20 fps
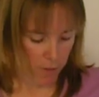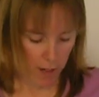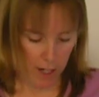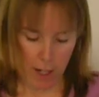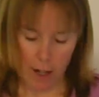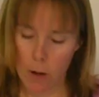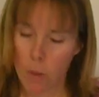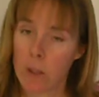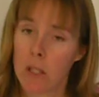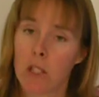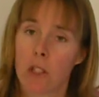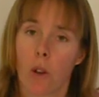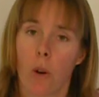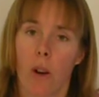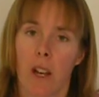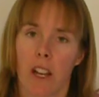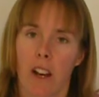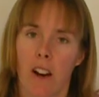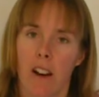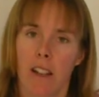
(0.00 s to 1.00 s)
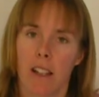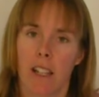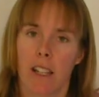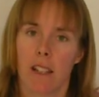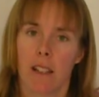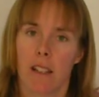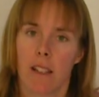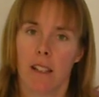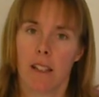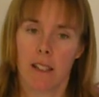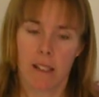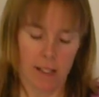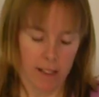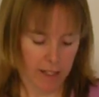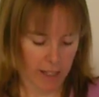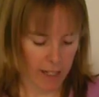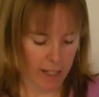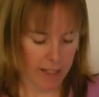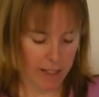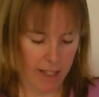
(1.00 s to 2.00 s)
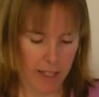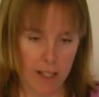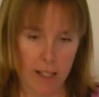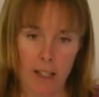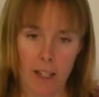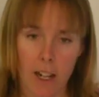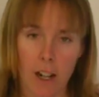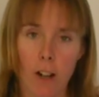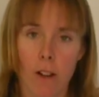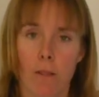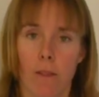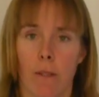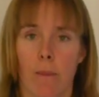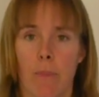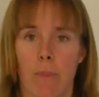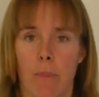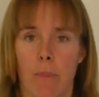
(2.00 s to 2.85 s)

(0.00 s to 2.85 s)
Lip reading: figure out what's going on and get it taken care of.